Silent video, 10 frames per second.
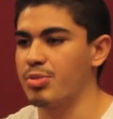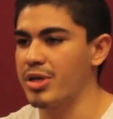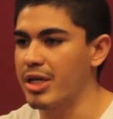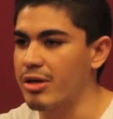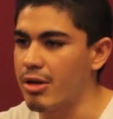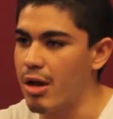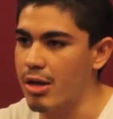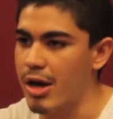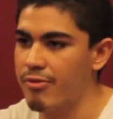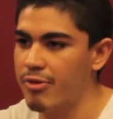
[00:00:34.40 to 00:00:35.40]
You guys are putting in
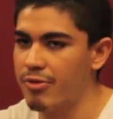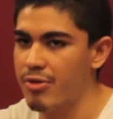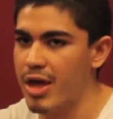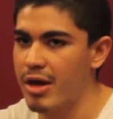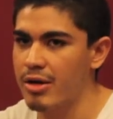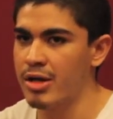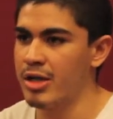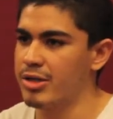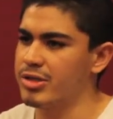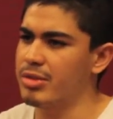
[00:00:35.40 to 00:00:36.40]
a lot of effort for
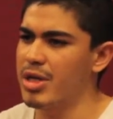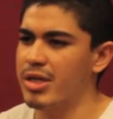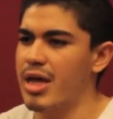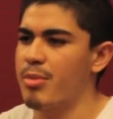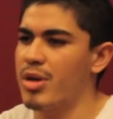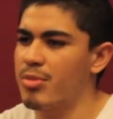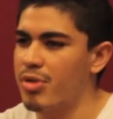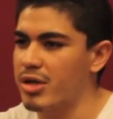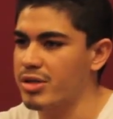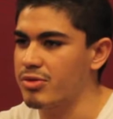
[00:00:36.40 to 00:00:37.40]
that. Just tell me how the
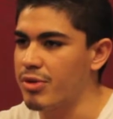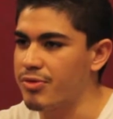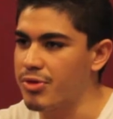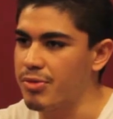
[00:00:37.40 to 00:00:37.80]
campaign process